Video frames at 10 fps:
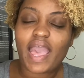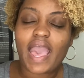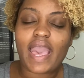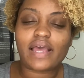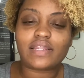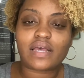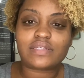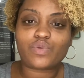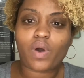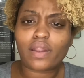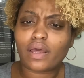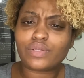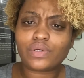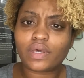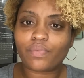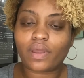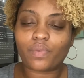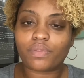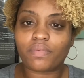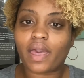and I said, why not do a get ready
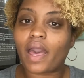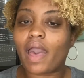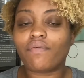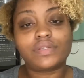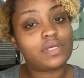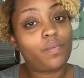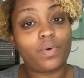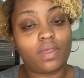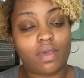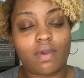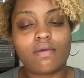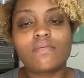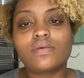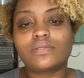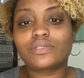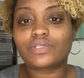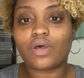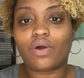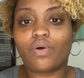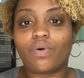with me? I haven't done one yet.
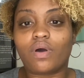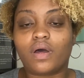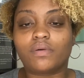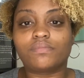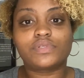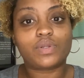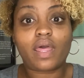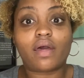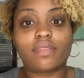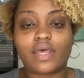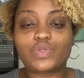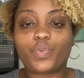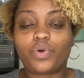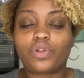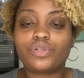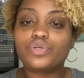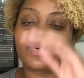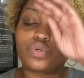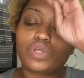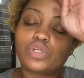So, um, so yeah, that's what we're going to
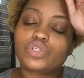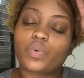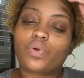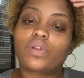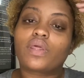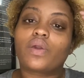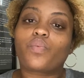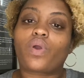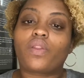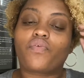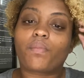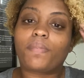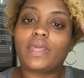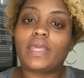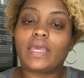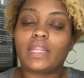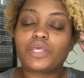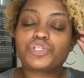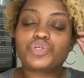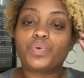do. So we're going to get ready from
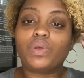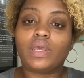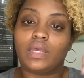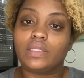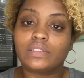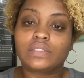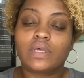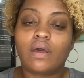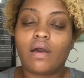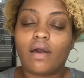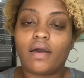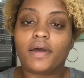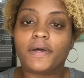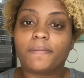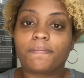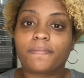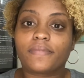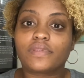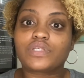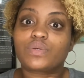beginning to end. Um,
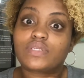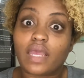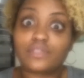so stay